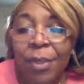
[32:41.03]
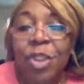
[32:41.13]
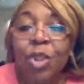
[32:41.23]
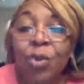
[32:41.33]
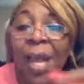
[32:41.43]

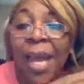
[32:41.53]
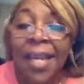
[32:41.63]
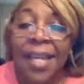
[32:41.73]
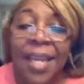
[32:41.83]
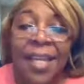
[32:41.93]
But you
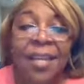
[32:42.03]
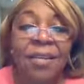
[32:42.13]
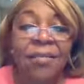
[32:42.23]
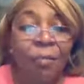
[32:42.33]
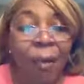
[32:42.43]
got to get
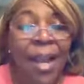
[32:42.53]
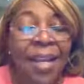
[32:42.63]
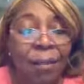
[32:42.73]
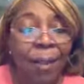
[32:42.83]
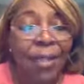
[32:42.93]
it
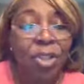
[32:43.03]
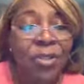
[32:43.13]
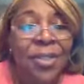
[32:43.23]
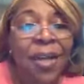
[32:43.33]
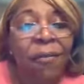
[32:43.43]
right about
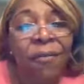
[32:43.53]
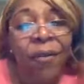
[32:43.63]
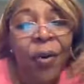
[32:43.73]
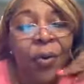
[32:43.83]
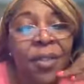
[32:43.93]
yourself
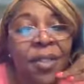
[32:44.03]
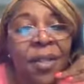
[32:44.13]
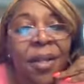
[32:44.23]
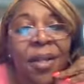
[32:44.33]
first.